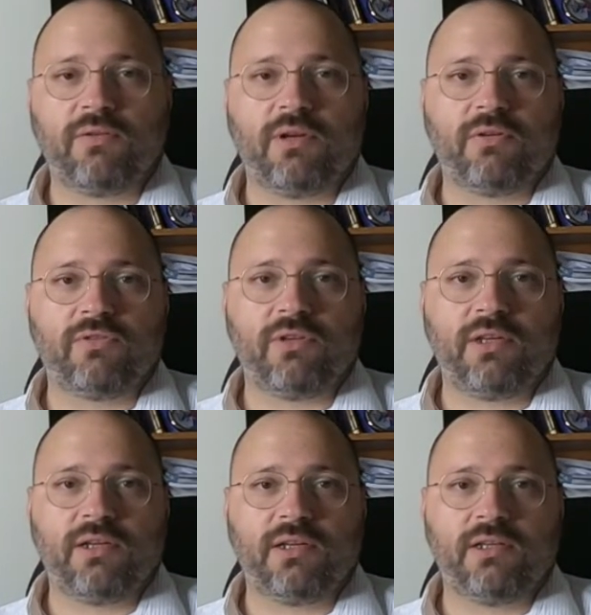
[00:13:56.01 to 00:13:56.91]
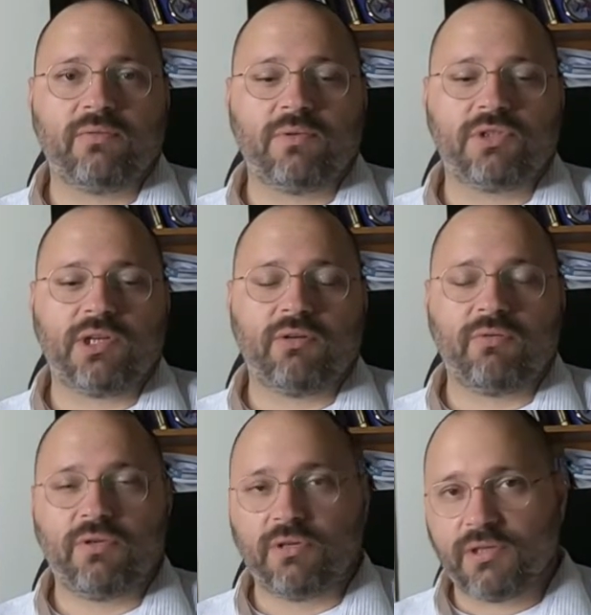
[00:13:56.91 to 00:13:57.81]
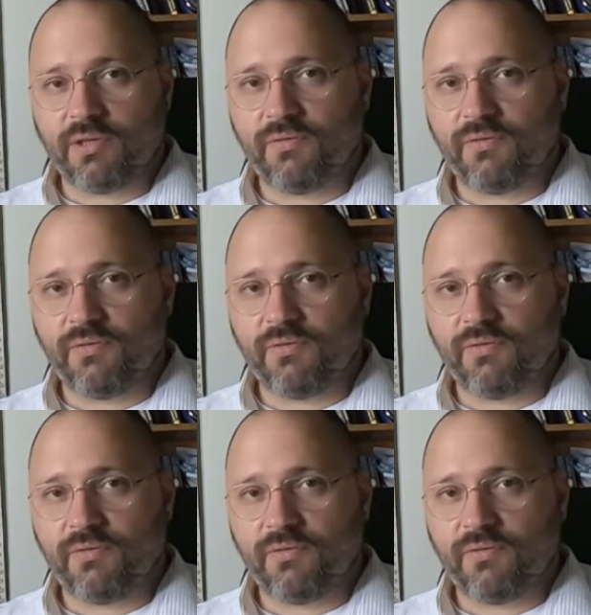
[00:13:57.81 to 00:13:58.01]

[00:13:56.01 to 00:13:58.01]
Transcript: you are going to hear and watch our videos at